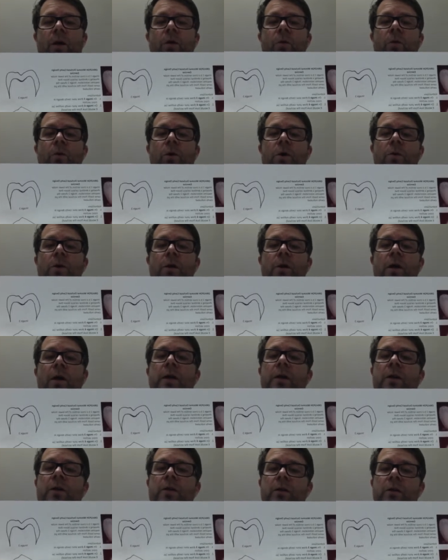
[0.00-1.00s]
What I would
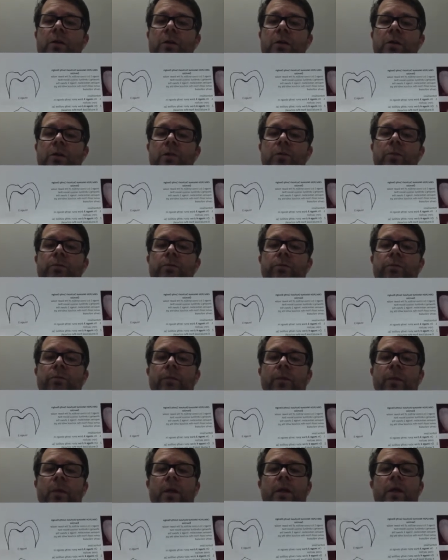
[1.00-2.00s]
like you to do
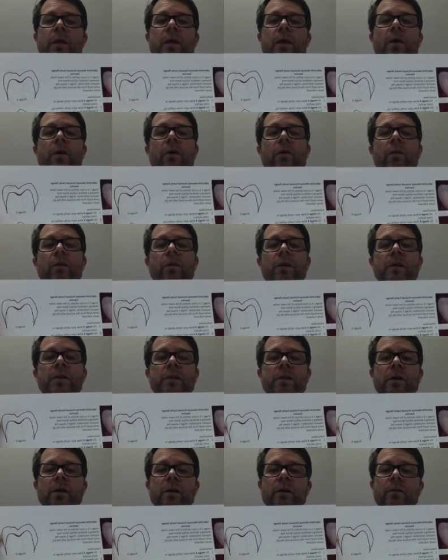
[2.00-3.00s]
on this
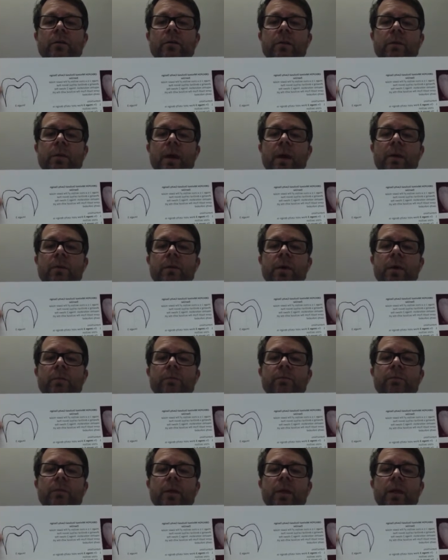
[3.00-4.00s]
side of the paper
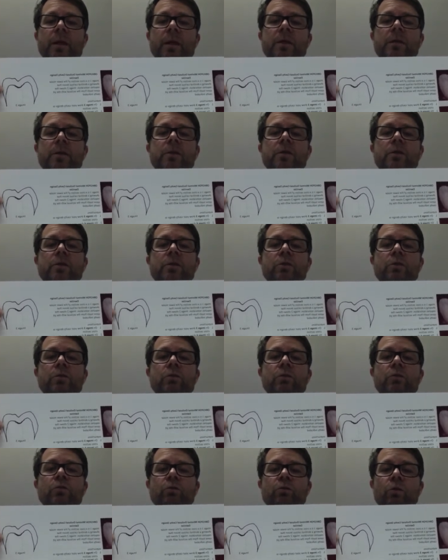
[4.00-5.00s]
is to
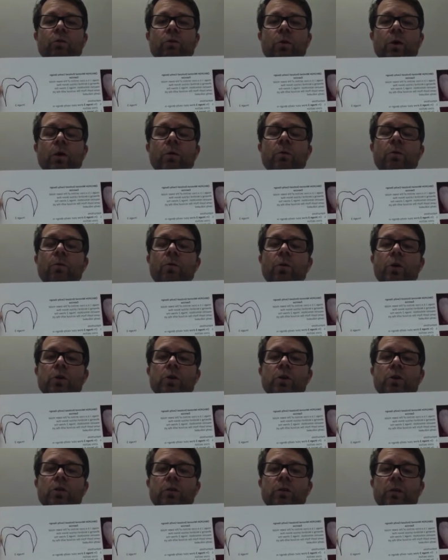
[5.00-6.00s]
draw
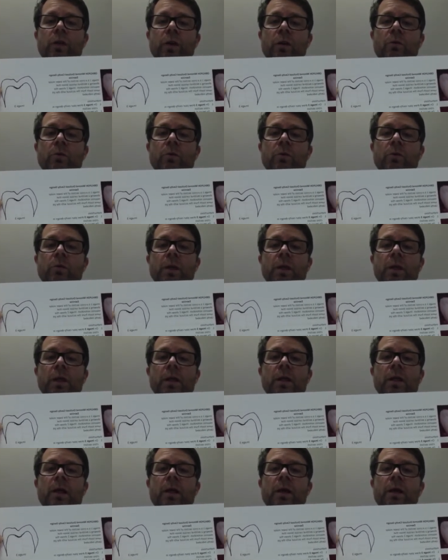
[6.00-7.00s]
what you think would
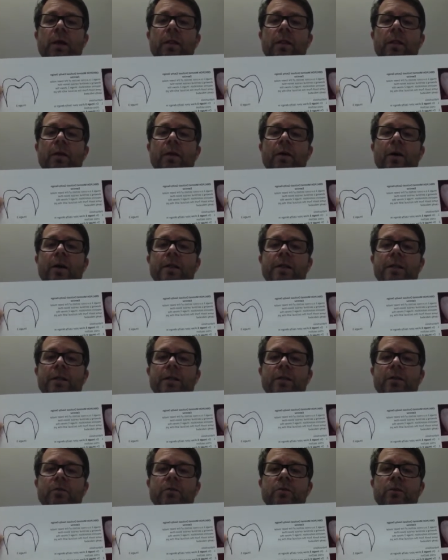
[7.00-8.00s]
be the
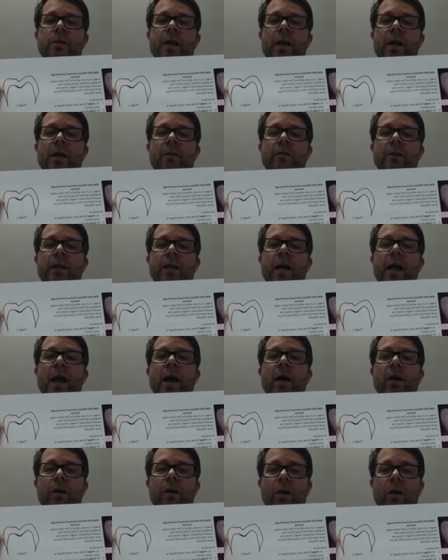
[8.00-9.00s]
ideal cavity
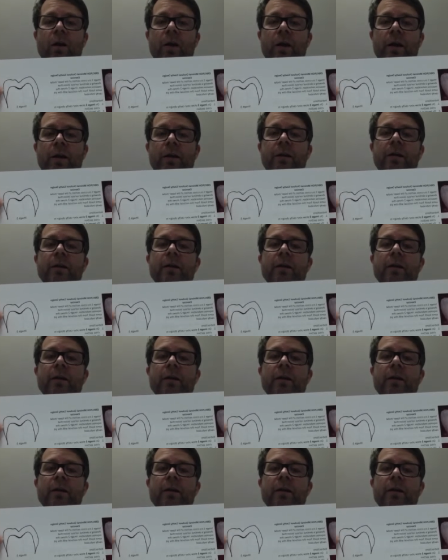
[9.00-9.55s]
outline